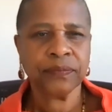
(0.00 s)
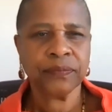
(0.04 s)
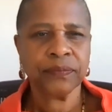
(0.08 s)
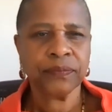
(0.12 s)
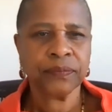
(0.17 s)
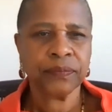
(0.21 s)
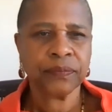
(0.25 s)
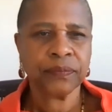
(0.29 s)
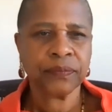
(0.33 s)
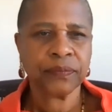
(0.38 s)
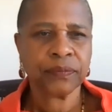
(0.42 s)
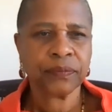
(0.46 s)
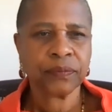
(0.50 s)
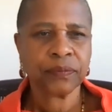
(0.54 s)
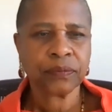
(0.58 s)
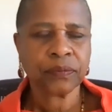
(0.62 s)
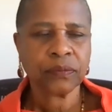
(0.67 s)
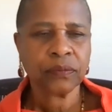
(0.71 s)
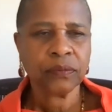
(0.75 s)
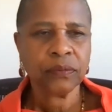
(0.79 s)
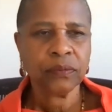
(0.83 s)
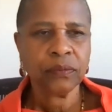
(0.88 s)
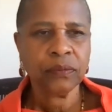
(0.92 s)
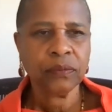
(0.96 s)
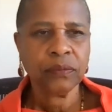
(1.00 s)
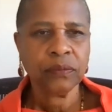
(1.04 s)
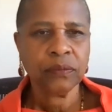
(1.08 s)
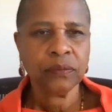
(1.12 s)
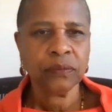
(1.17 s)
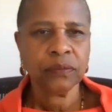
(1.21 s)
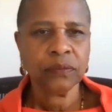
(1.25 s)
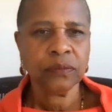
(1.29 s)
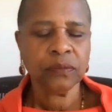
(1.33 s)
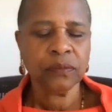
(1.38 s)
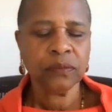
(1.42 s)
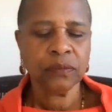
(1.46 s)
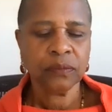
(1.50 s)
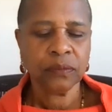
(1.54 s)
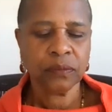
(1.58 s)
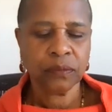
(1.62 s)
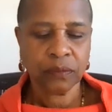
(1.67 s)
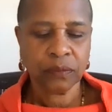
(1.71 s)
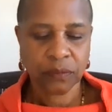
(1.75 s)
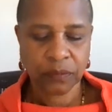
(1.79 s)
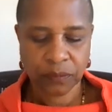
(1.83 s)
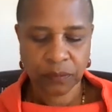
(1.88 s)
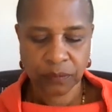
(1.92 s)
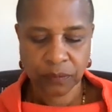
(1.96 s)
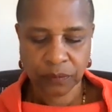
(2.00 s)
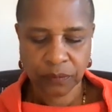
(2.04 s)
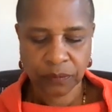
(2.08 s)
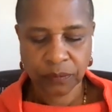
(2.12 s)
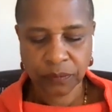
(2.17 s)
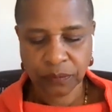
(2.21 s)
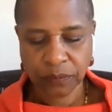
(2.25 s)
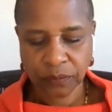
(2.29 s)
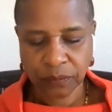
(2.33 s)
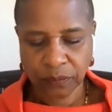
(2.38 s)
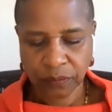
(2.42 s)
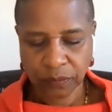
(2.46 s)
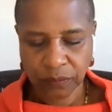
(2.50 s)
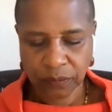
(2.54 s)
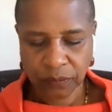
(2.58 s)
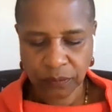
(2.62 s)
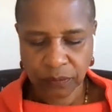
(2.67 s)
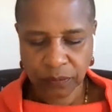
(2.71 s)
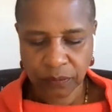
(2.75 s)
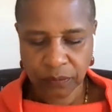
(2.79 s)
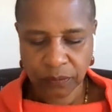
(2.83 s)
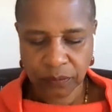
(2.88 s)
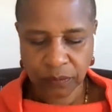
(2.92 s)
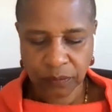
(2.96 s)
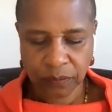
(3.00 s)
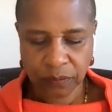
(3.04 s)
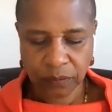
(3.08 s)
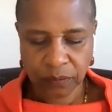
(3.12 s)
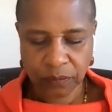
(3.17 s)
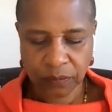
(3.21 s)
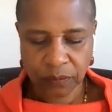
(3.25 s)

Nothing is said.